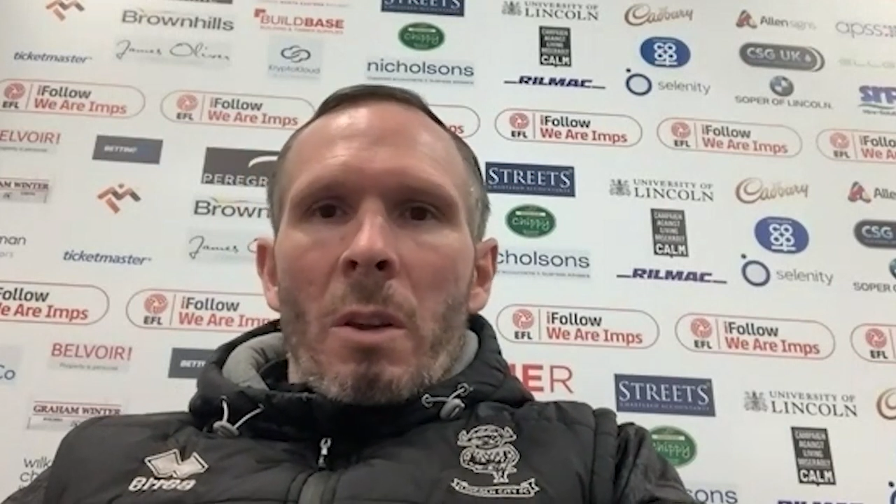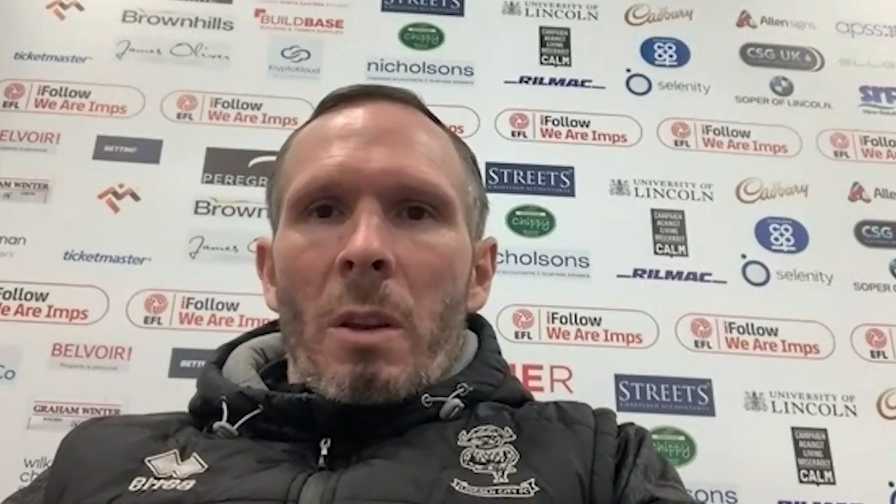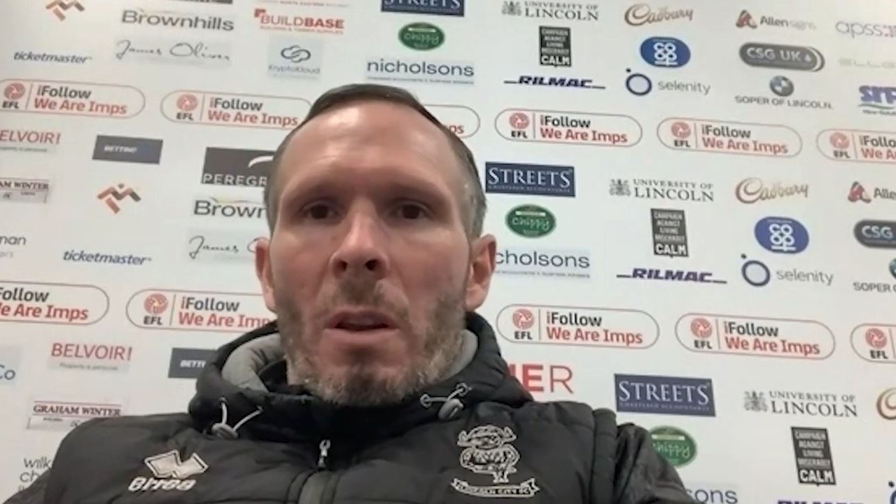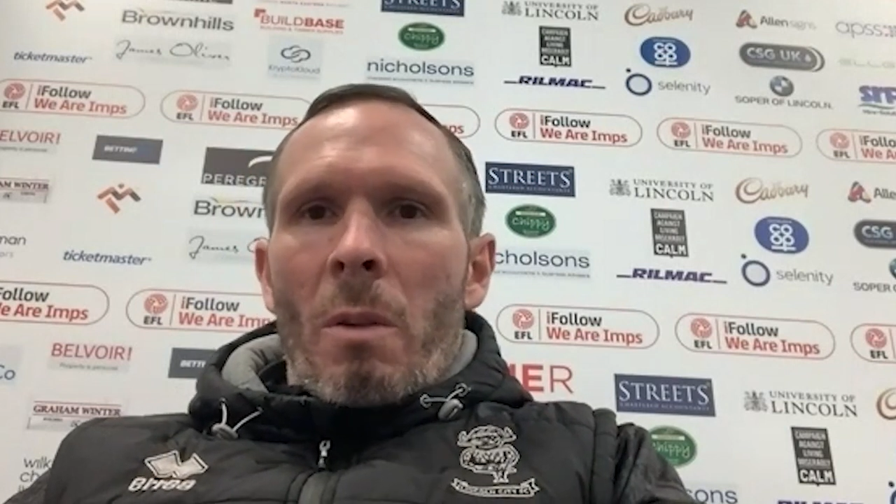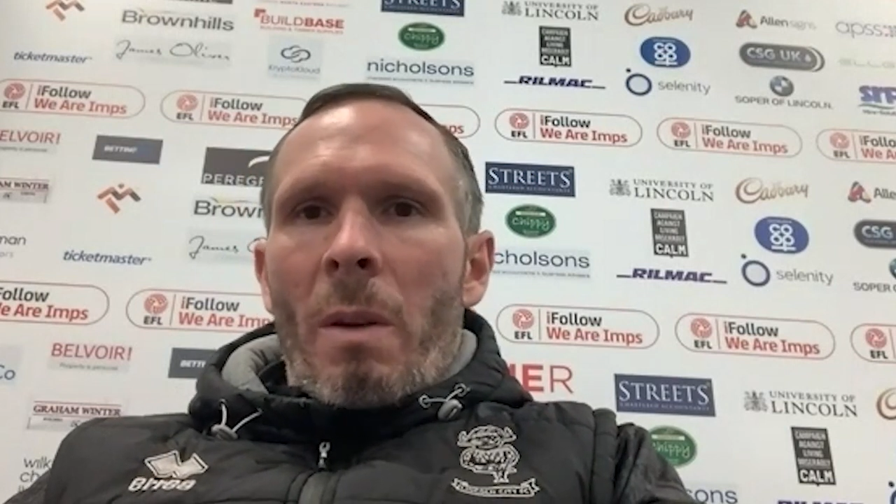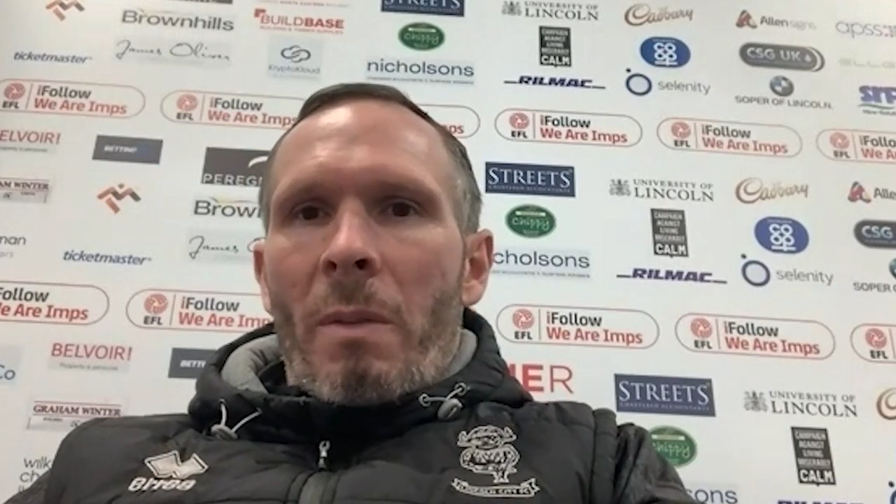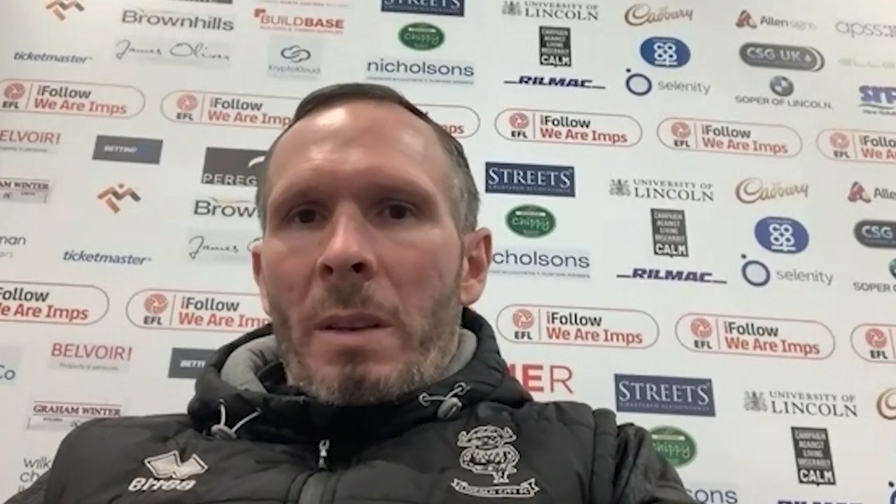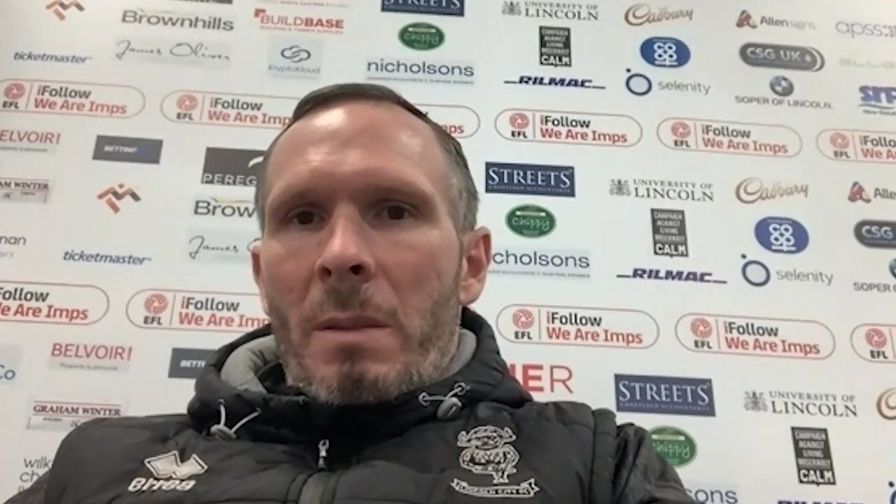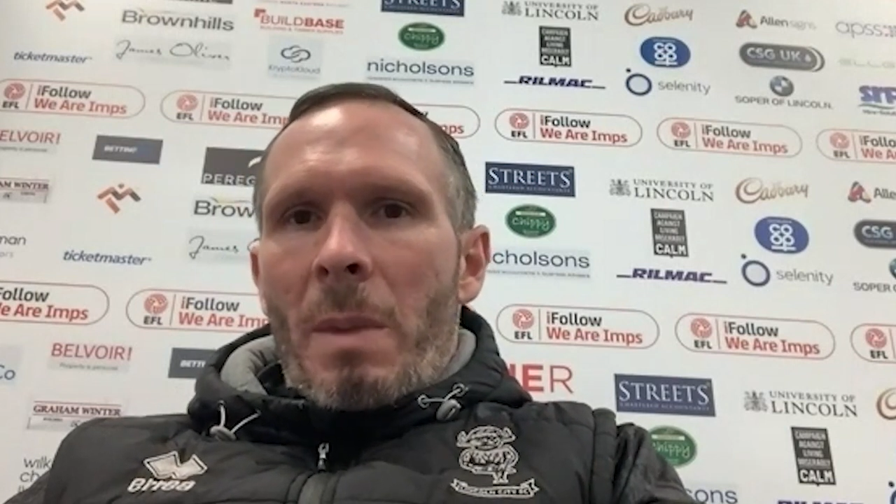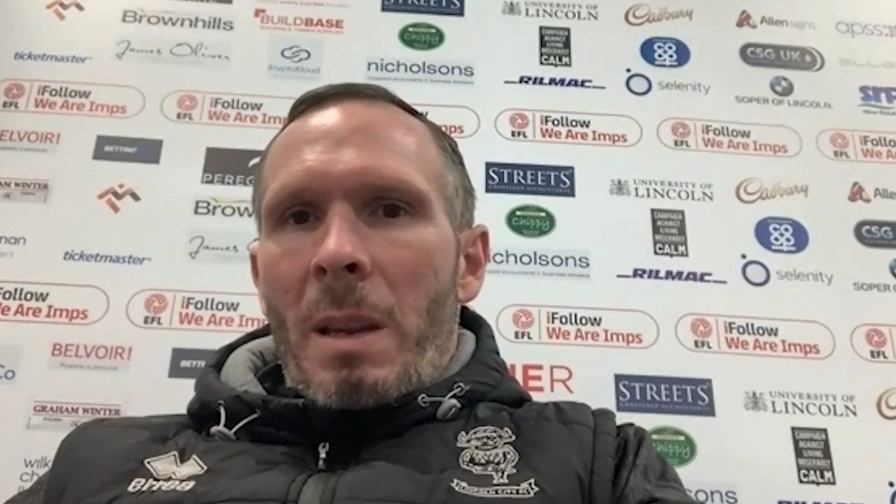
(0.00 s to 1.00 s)
you know, whether
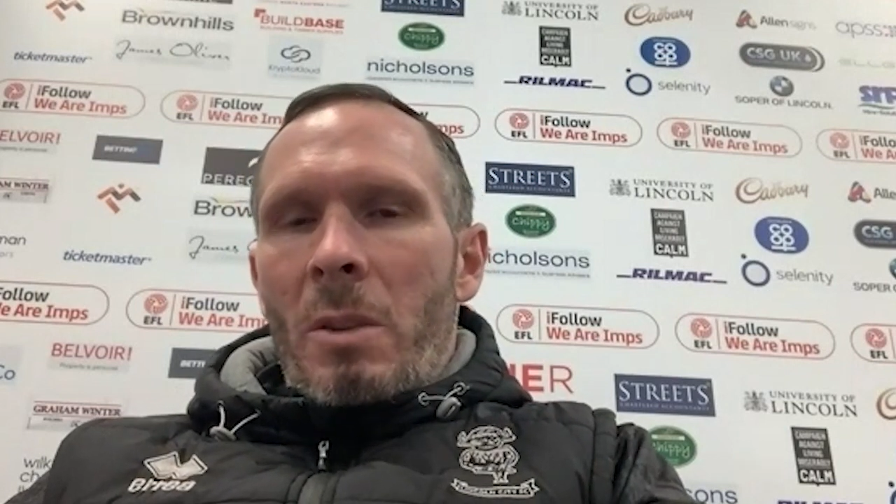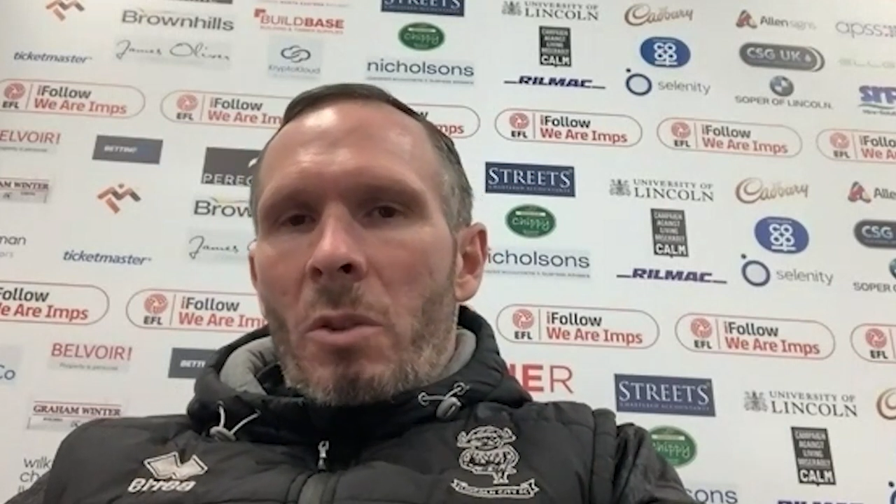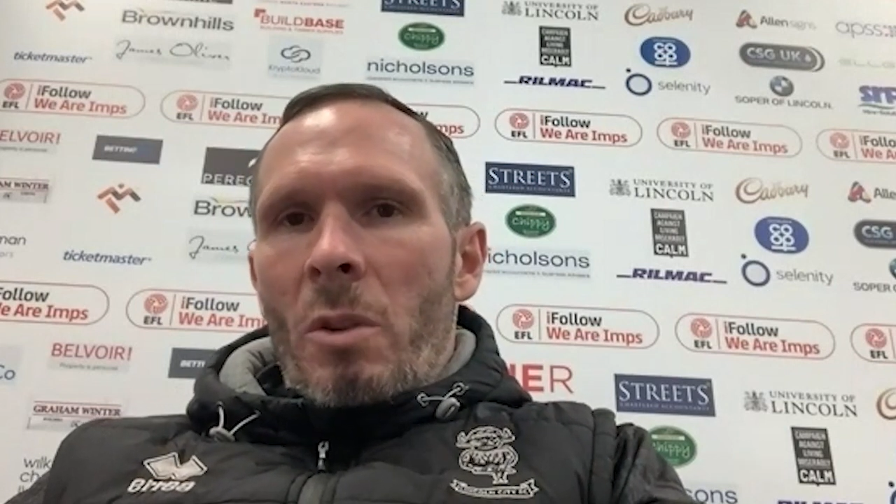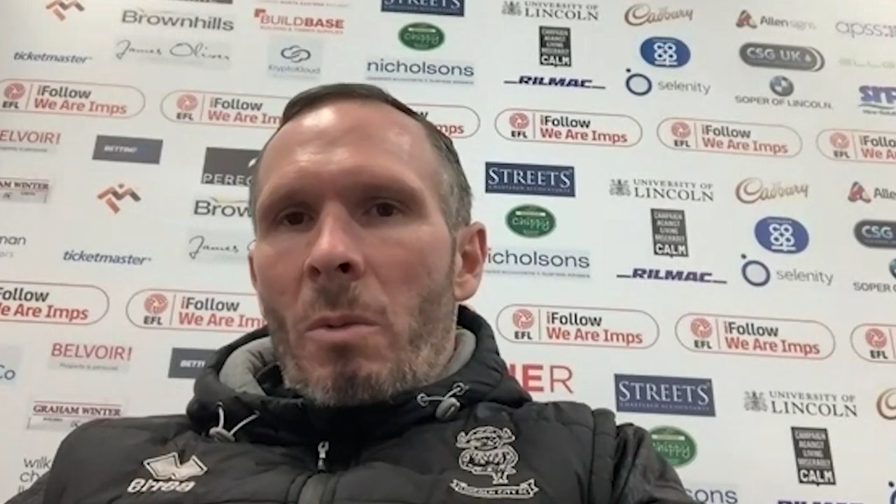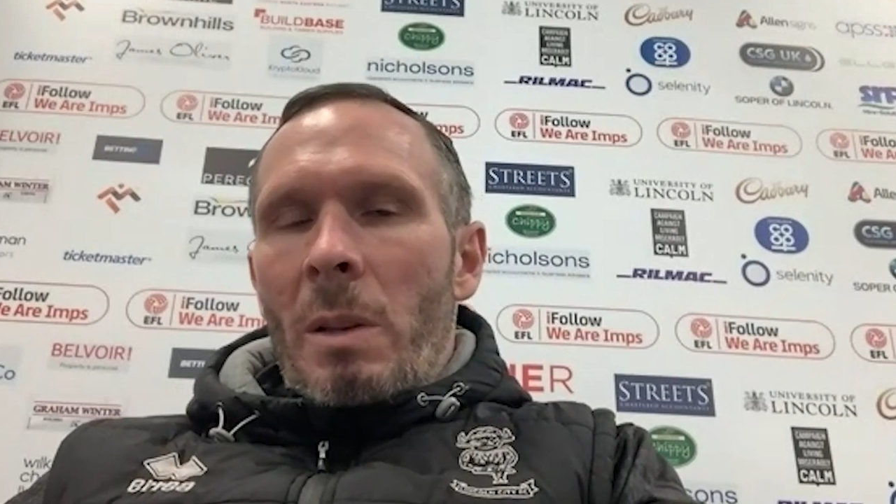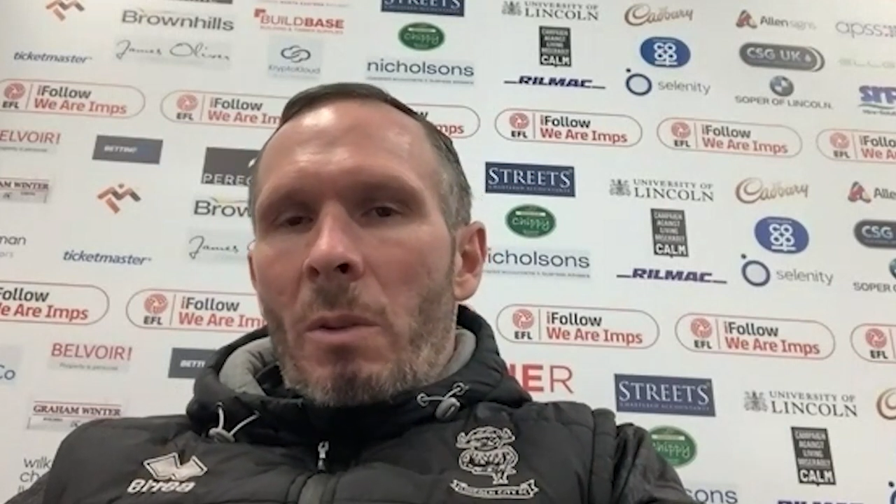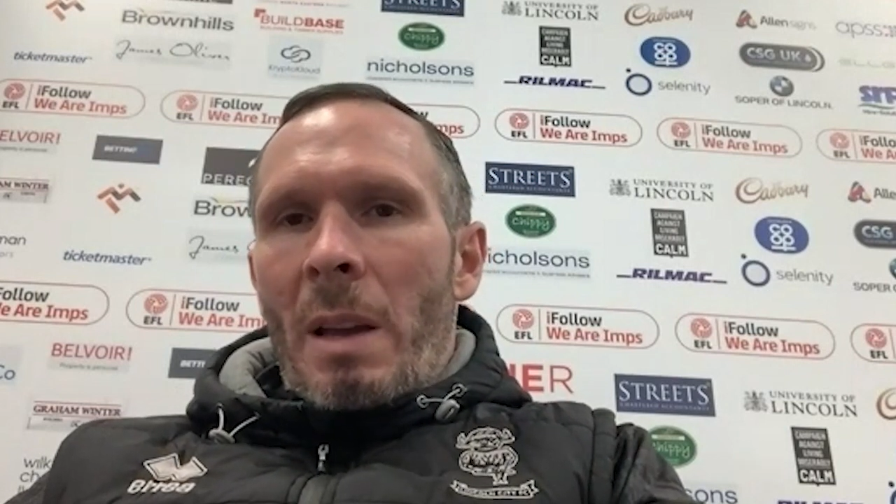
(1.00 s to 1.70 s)
it's making sure we look